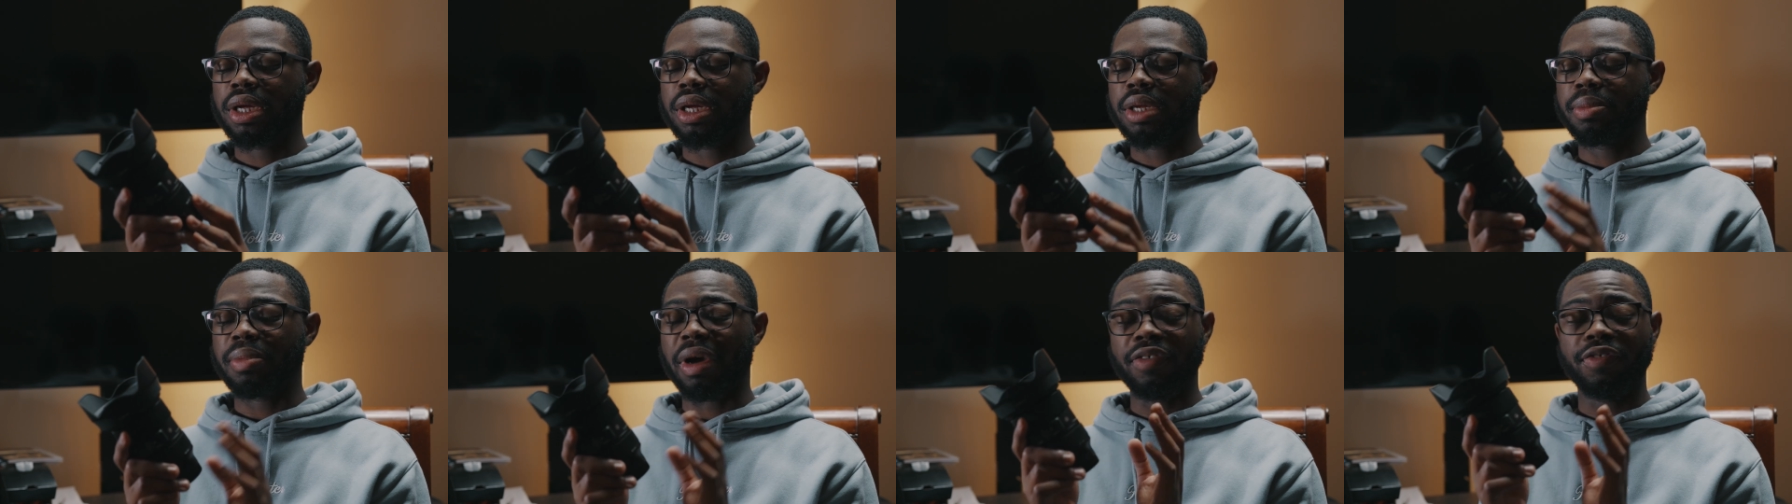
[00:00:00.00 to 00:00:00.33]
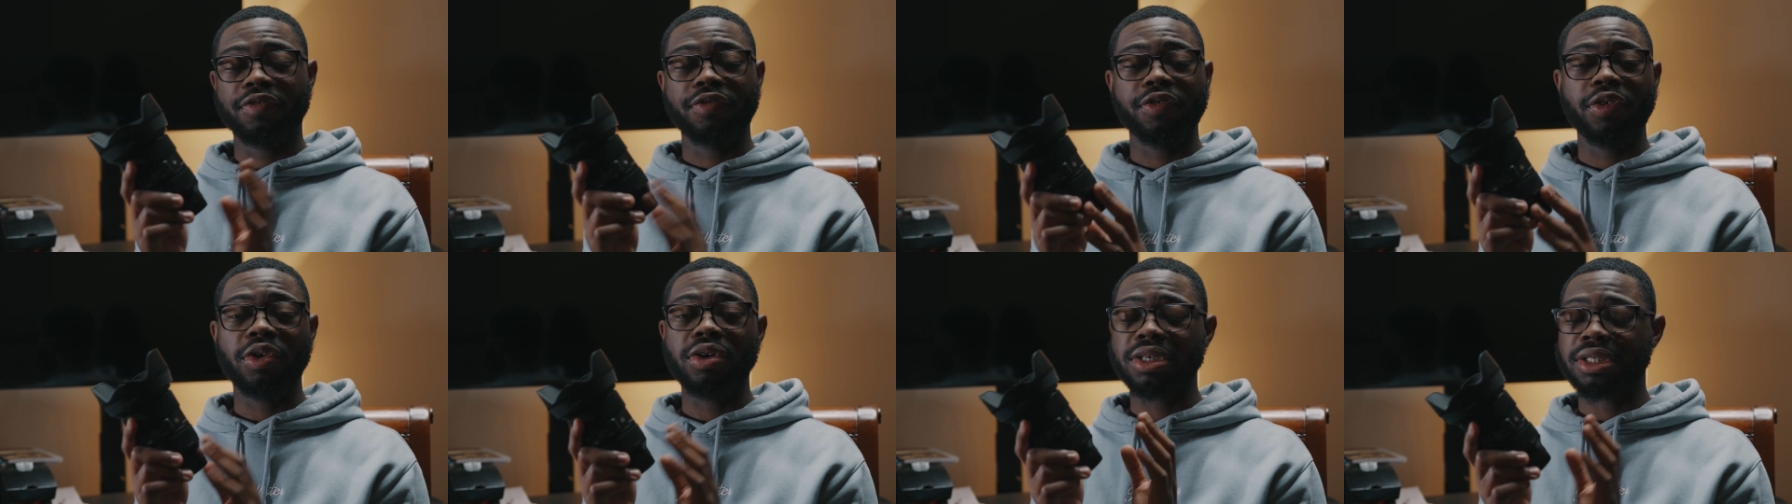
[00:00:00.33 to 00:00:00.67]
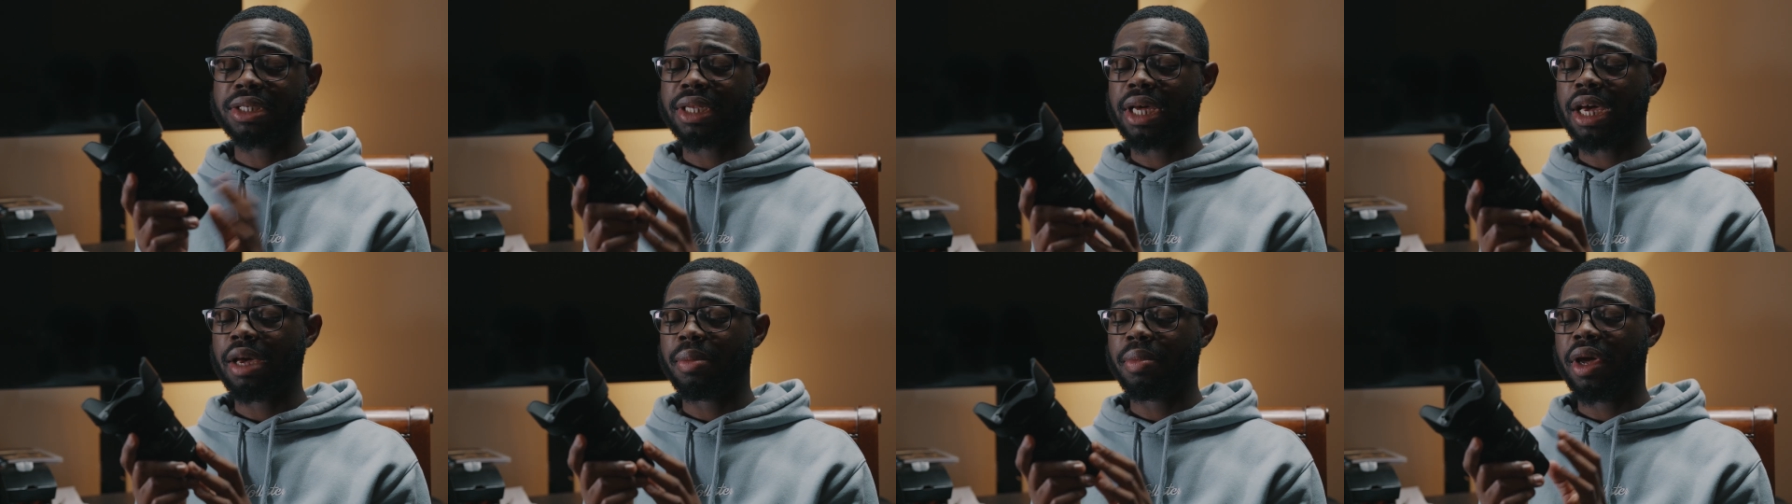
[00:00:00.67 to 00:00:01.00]
my first
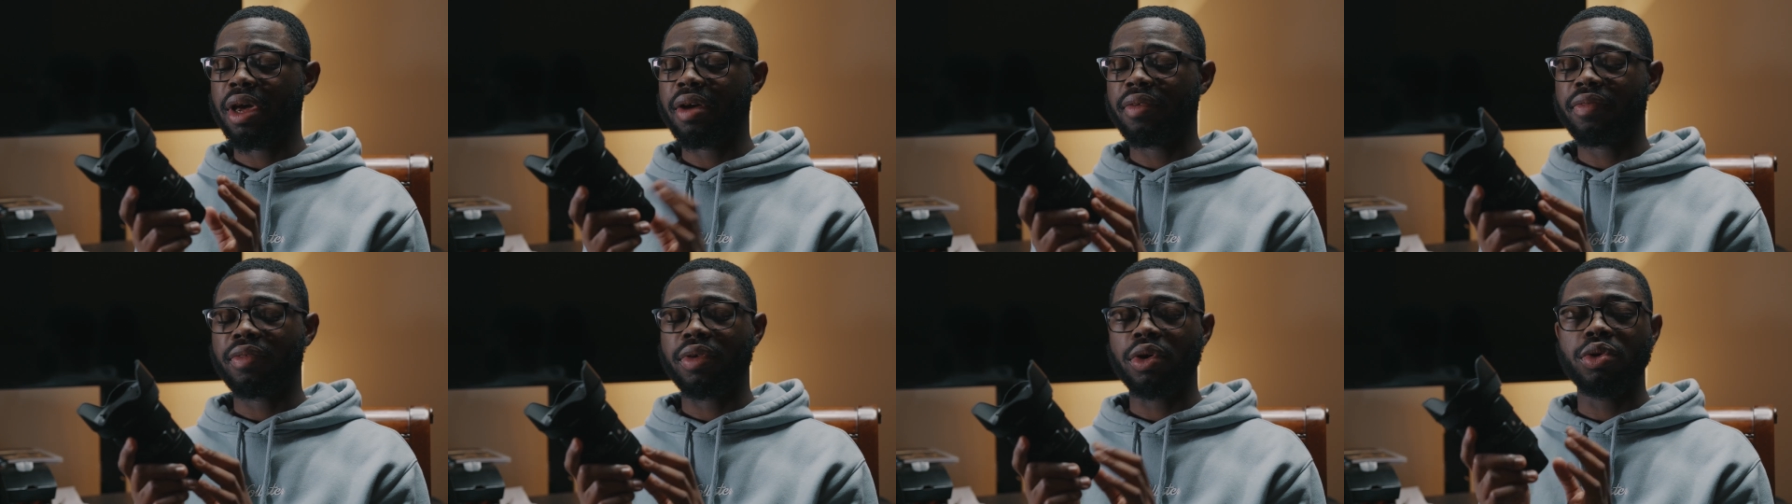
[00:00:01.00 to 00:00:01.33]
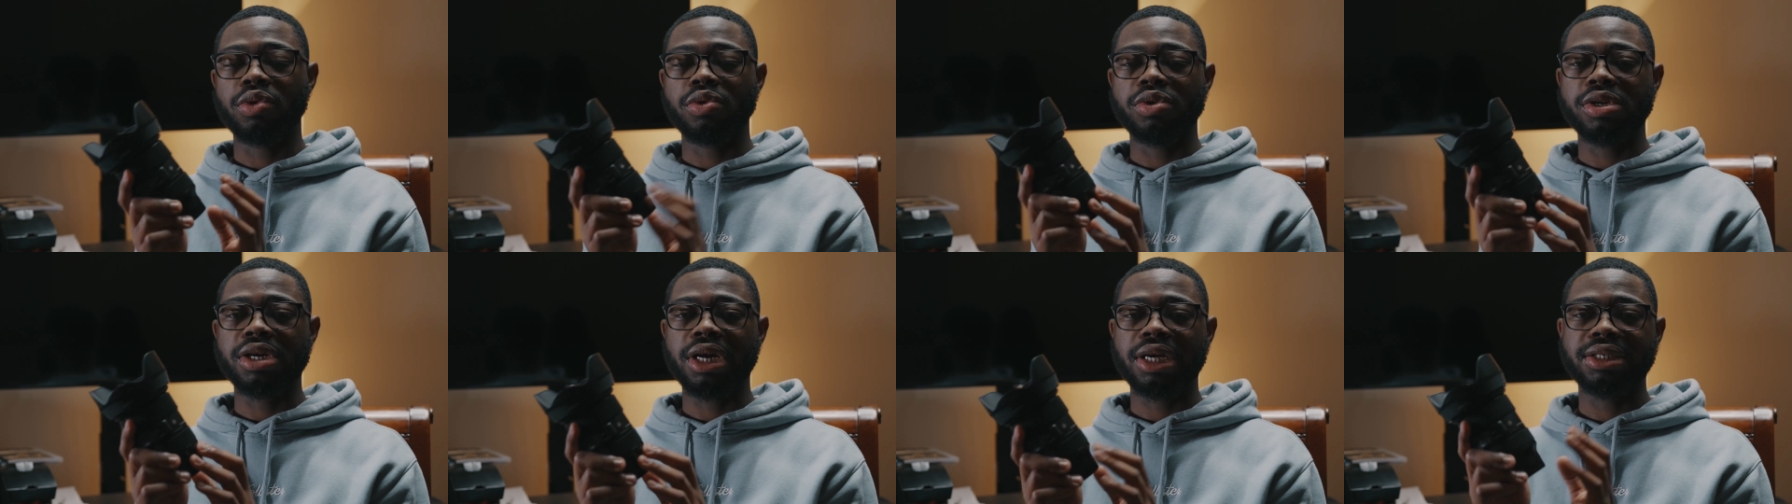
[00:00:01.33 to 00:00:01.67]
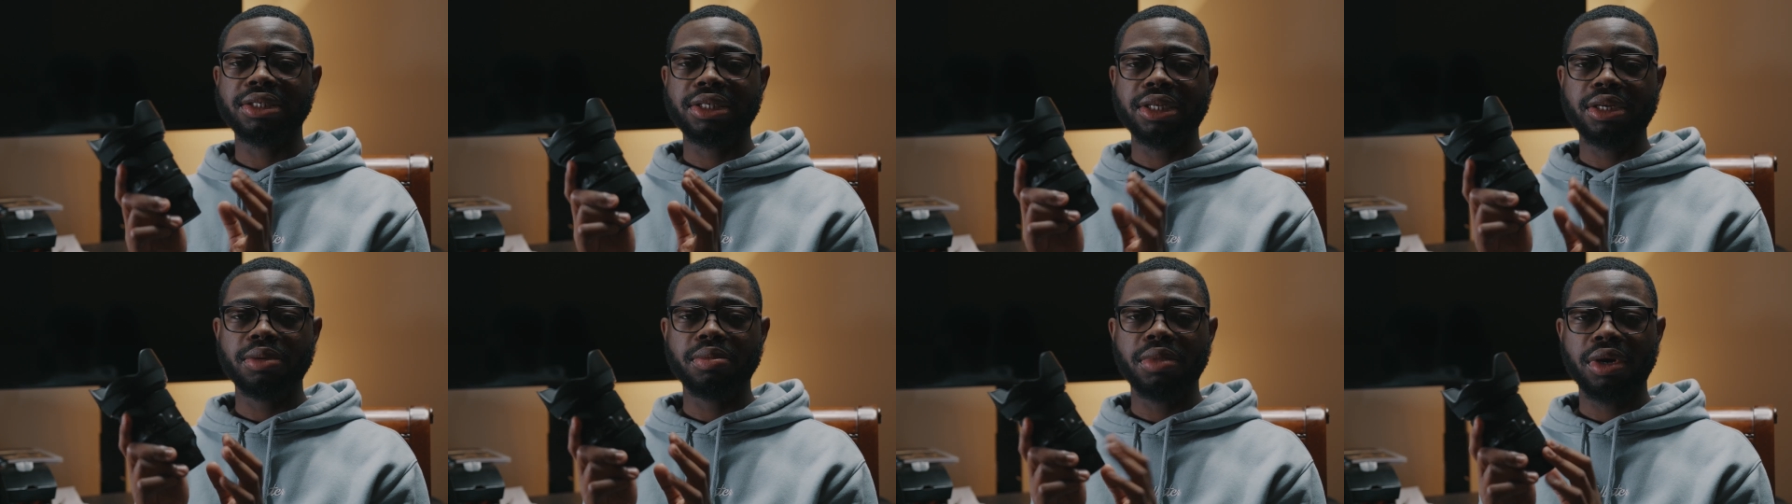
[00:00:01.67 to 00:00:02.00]
time ever owning a
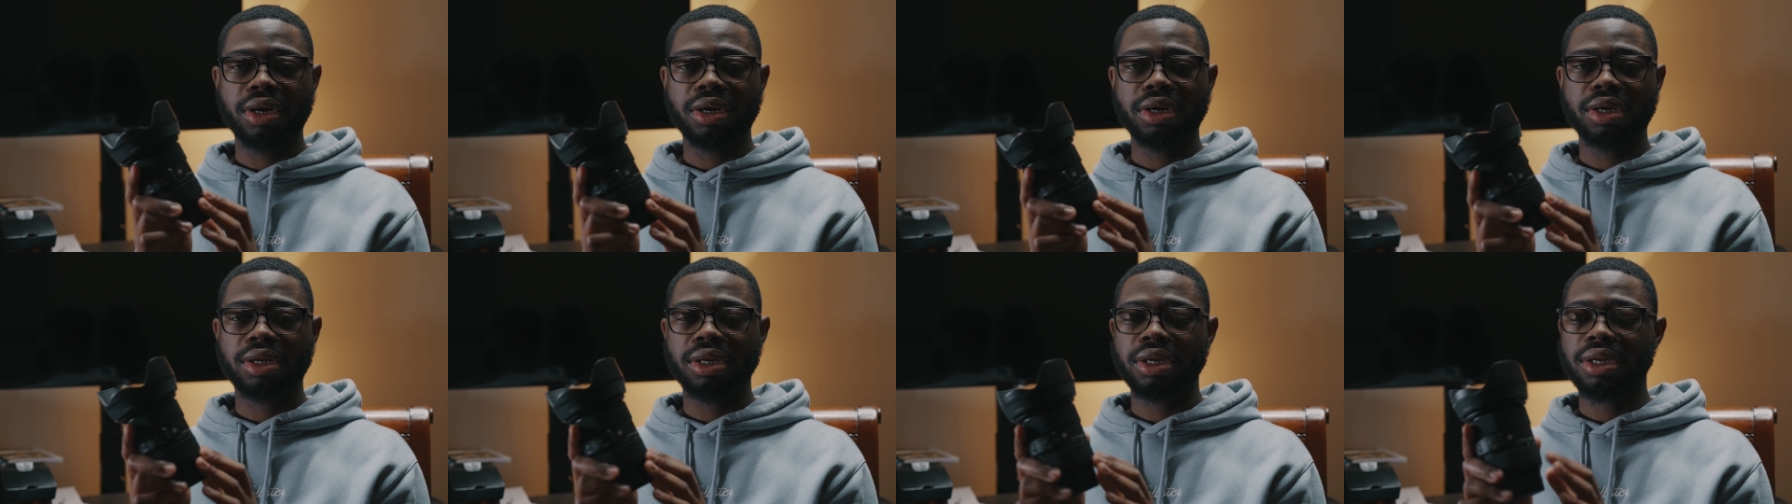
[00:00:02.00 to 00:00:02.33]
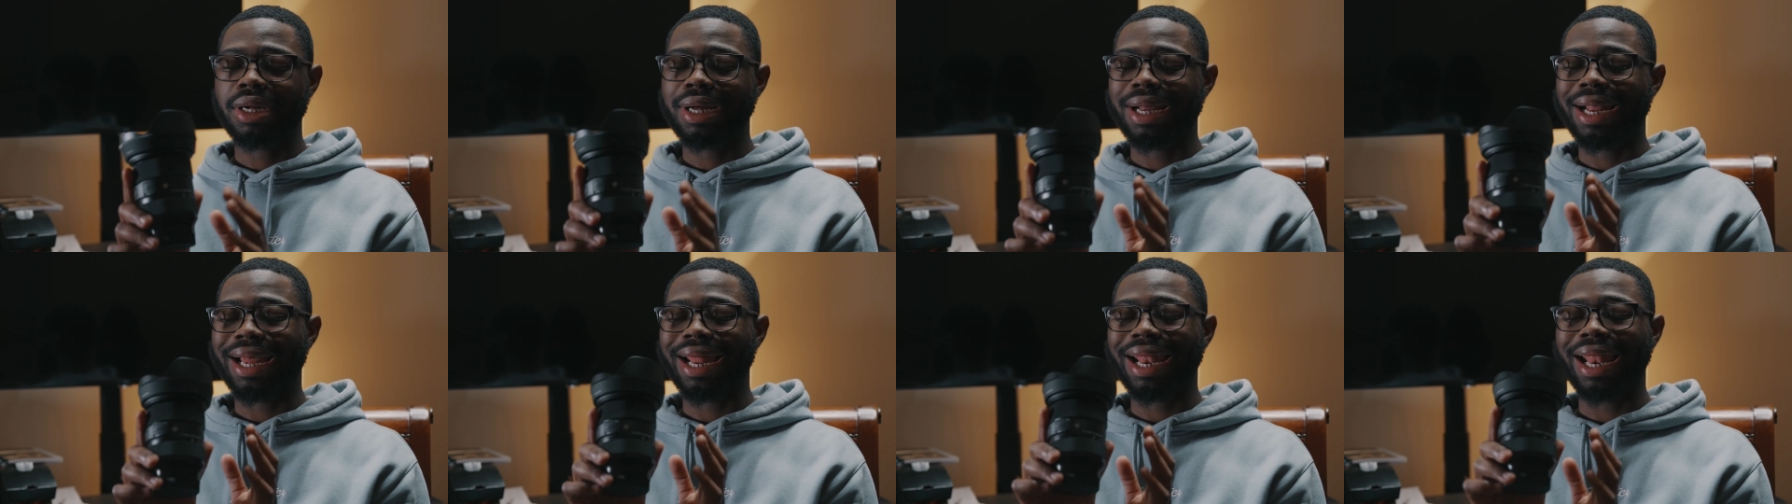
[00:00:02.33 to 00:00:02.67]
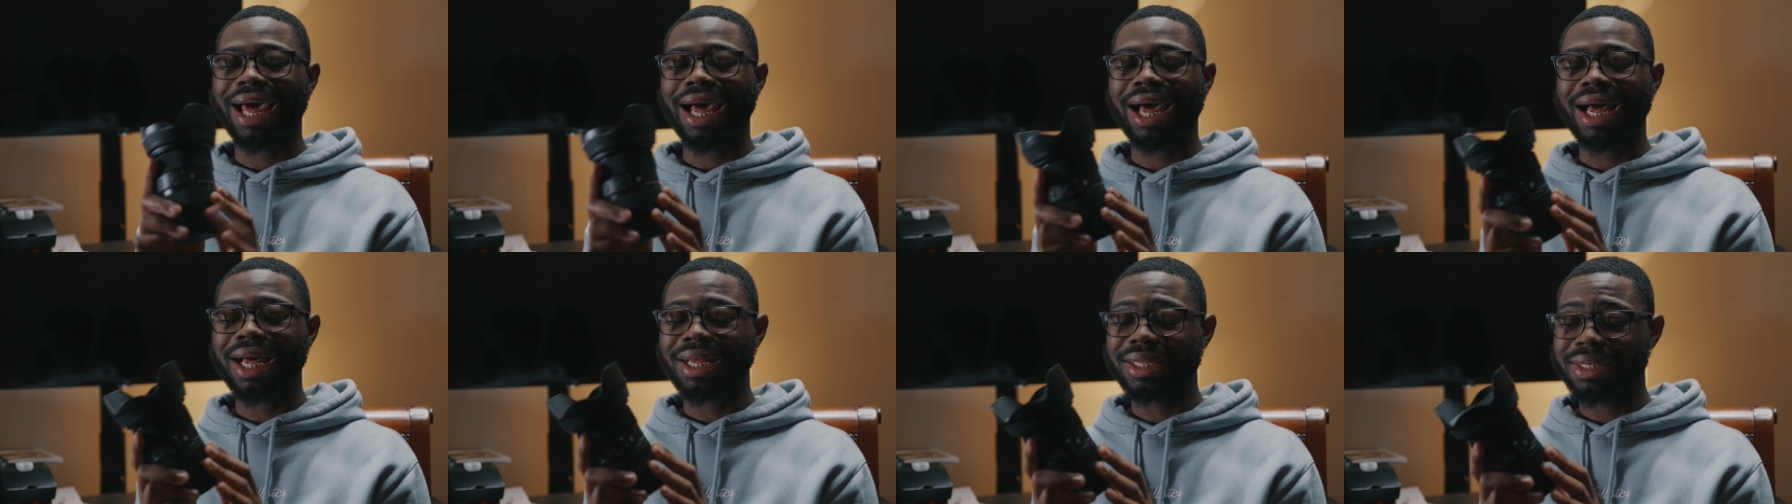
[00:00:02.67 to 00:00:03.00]
Sigma
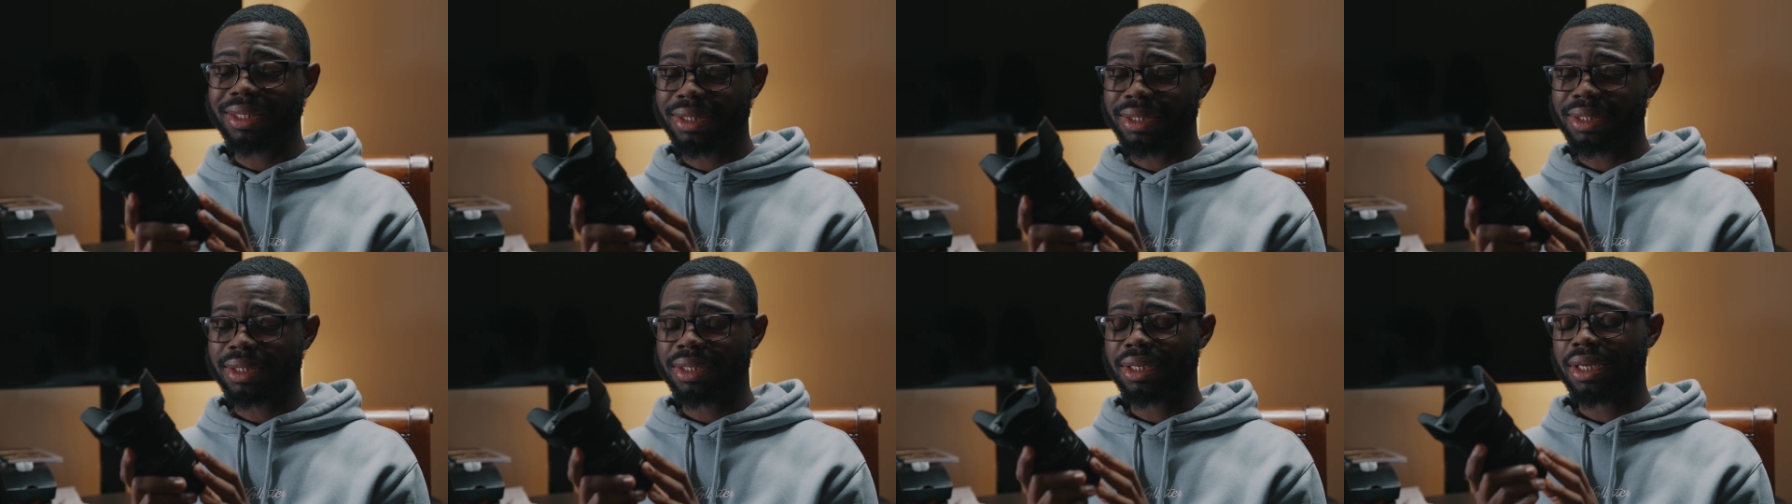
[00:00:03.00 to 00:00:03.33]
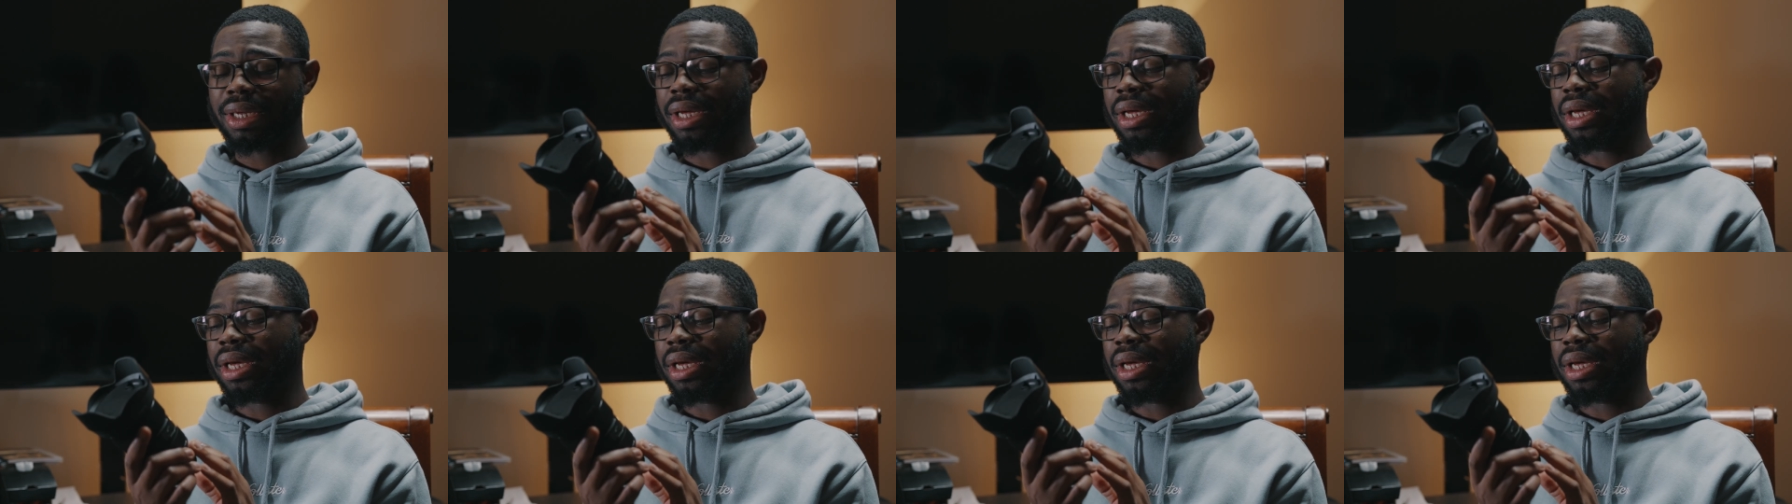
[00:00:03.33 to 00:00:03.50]
glass.